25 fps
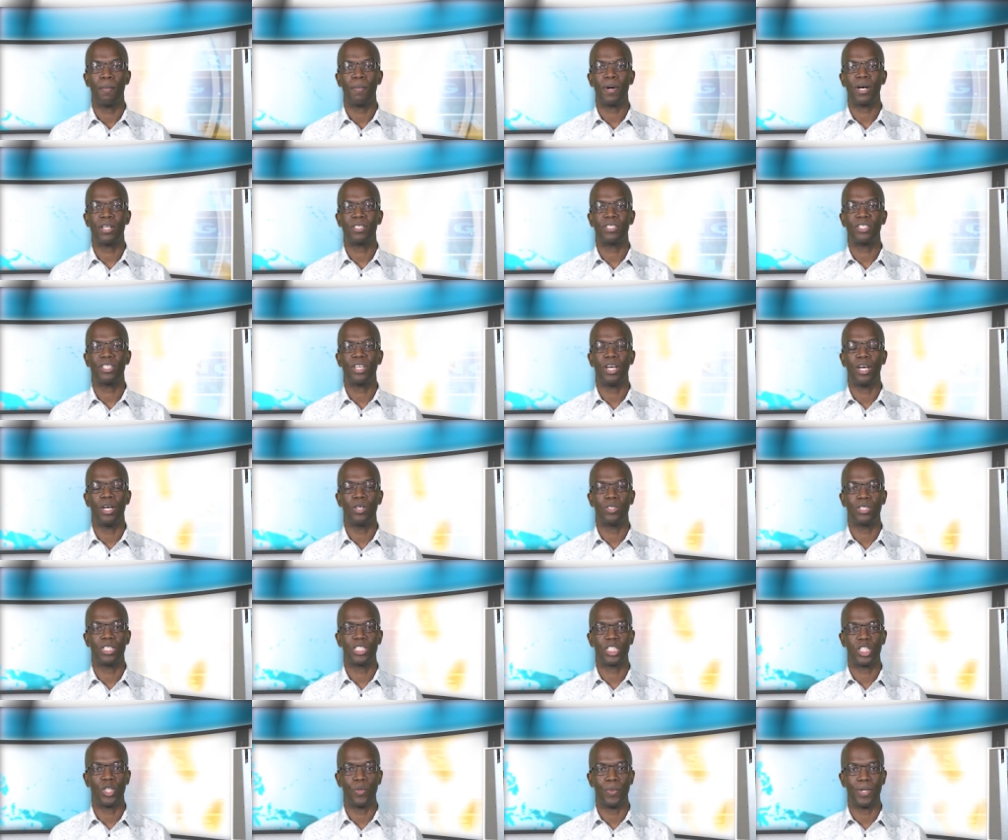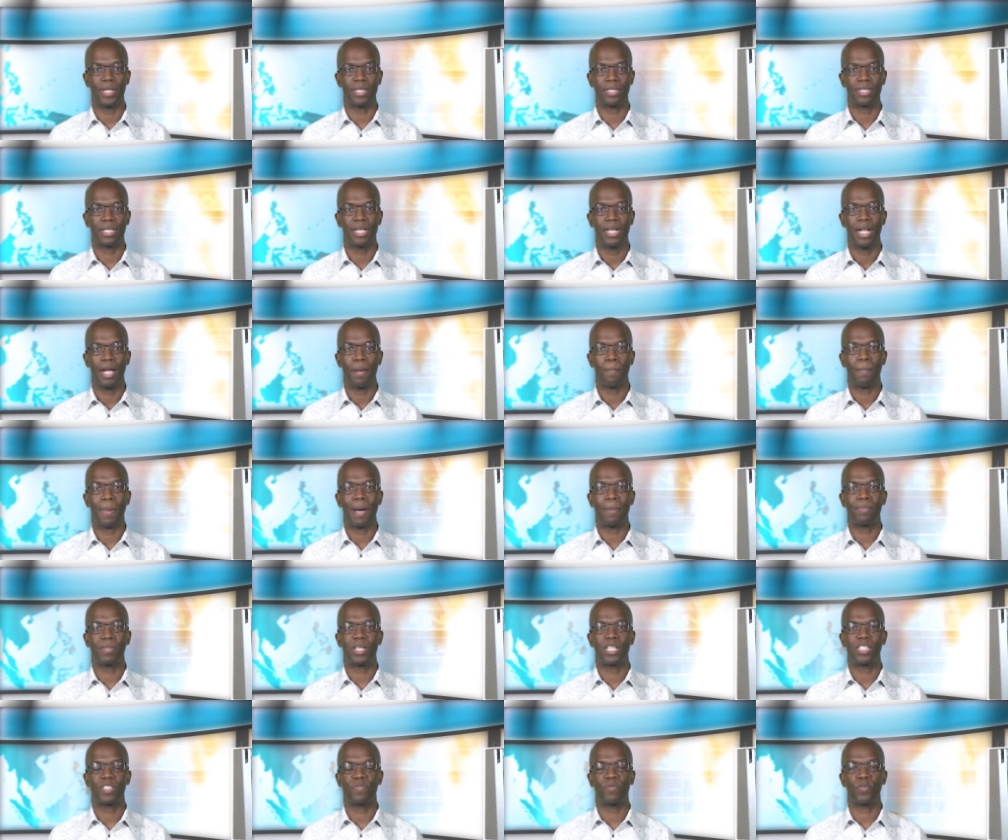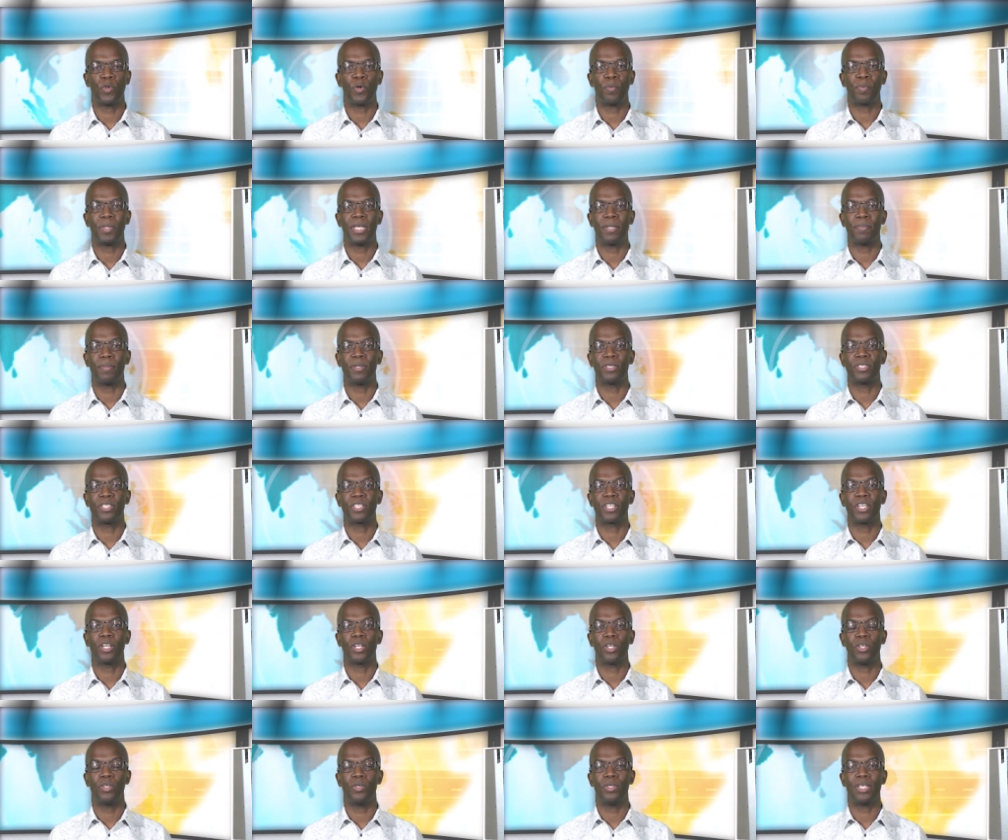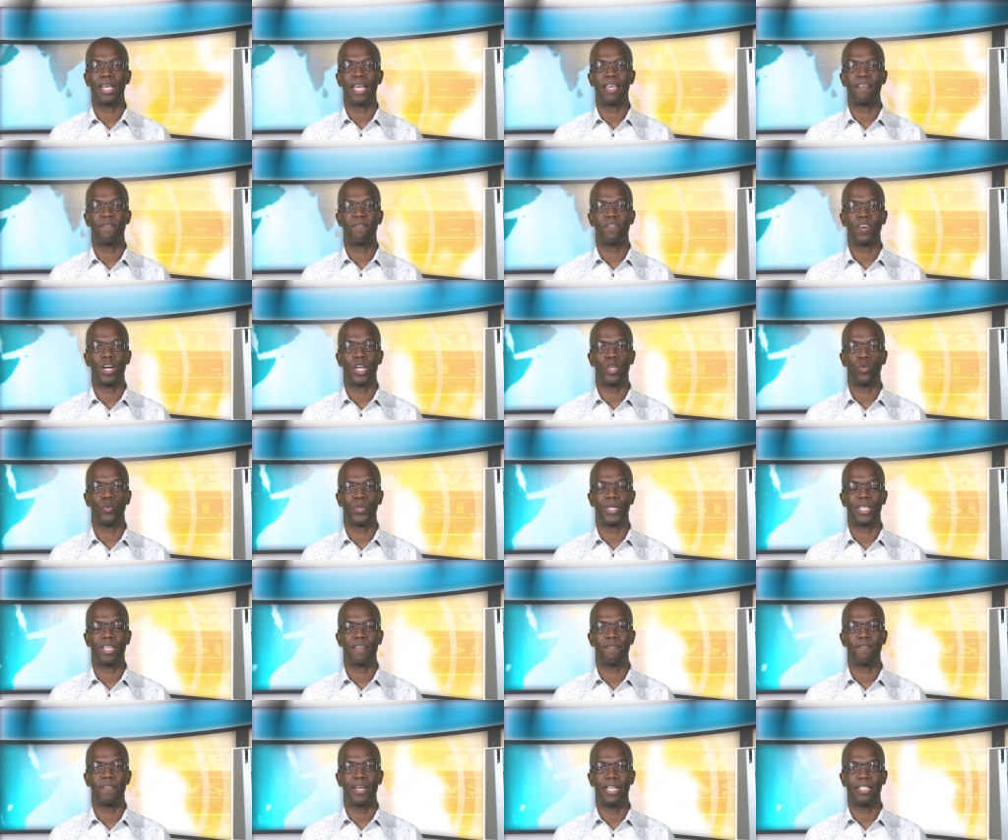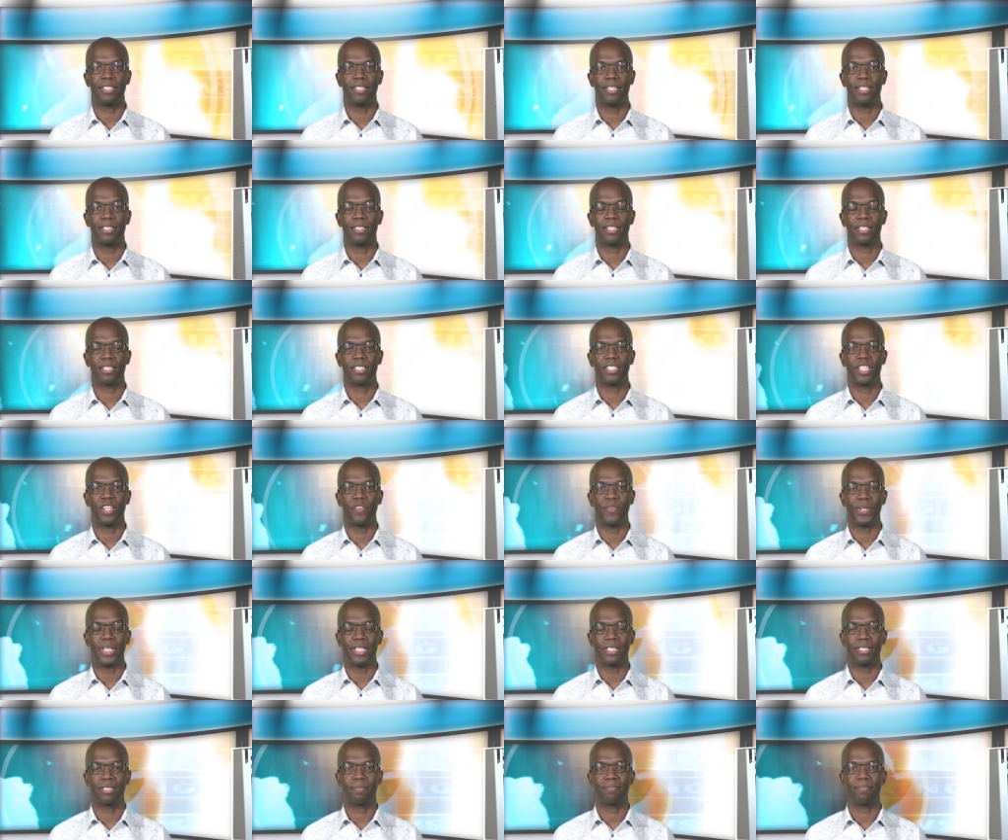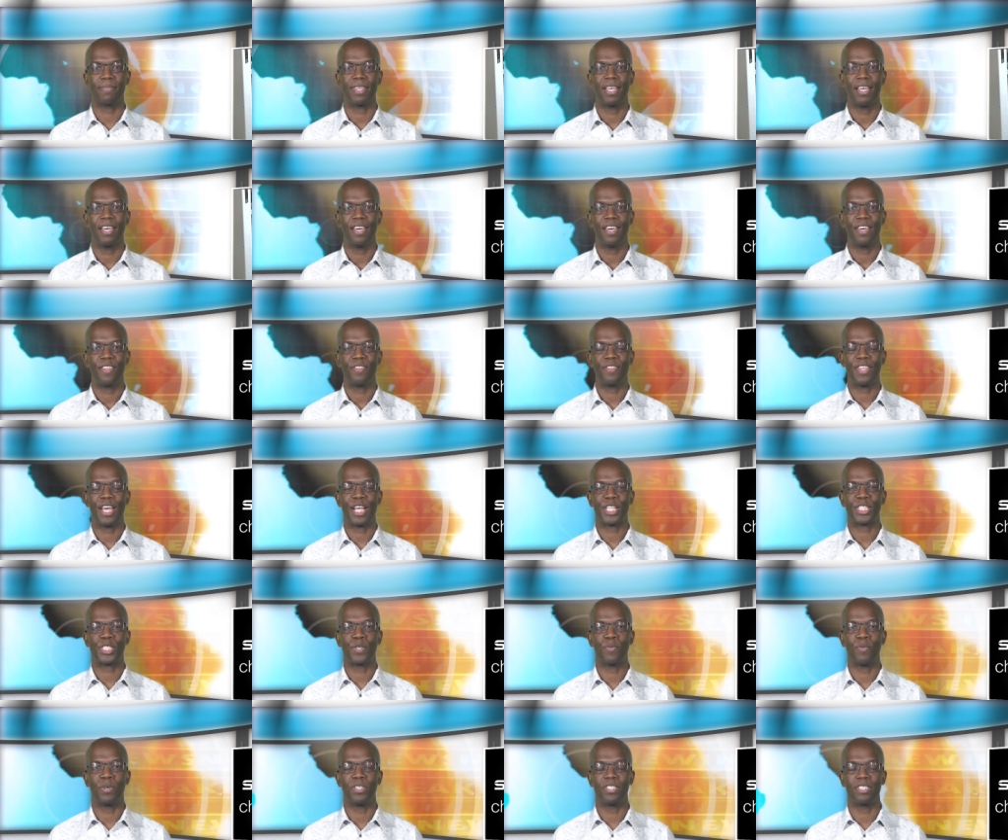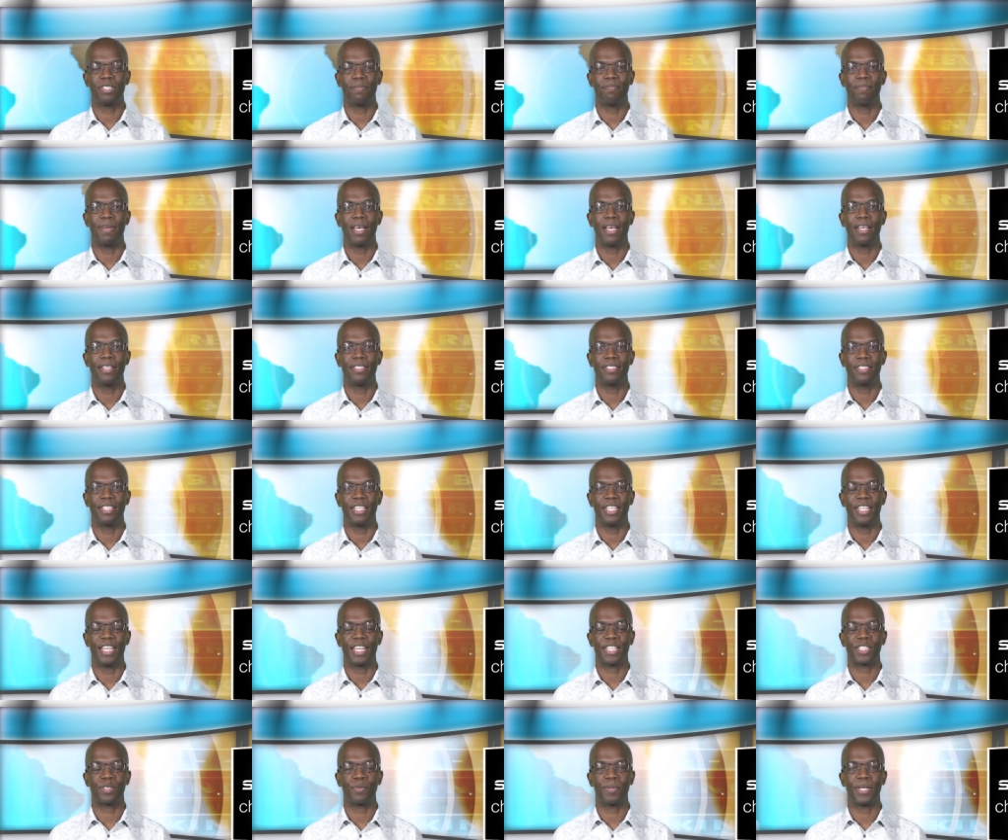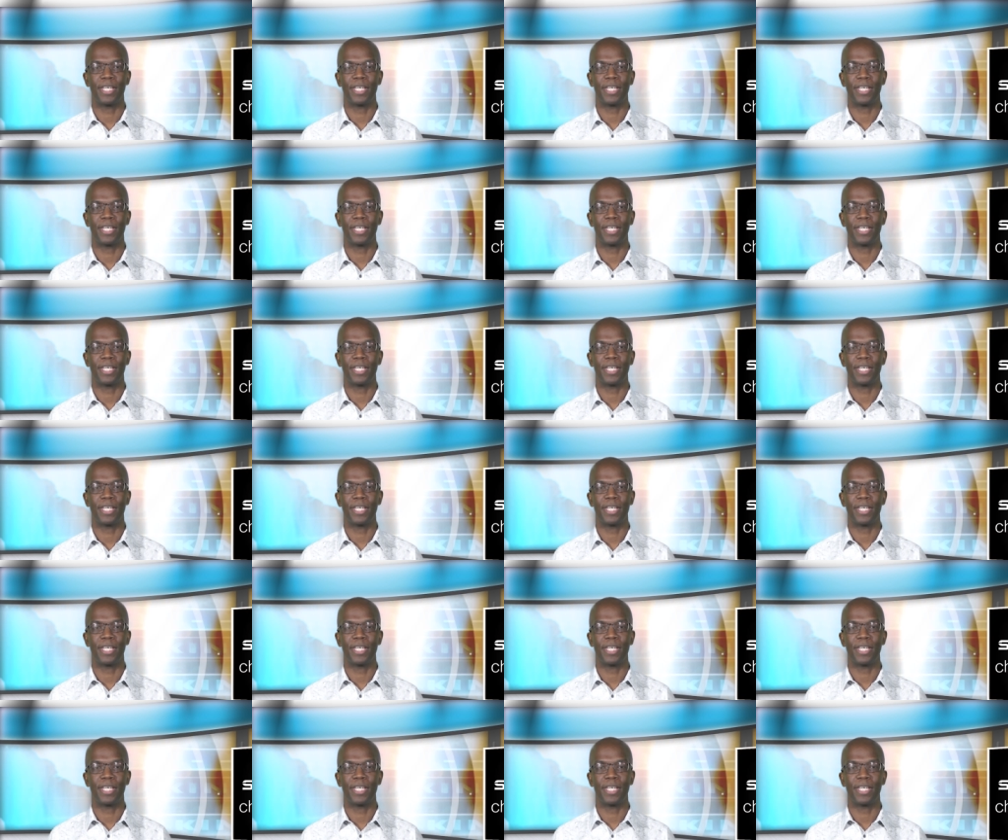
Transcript: Pastor Otis Lewis baptised four people to conclude a five week evangelistic series. Thanks for watching, see you next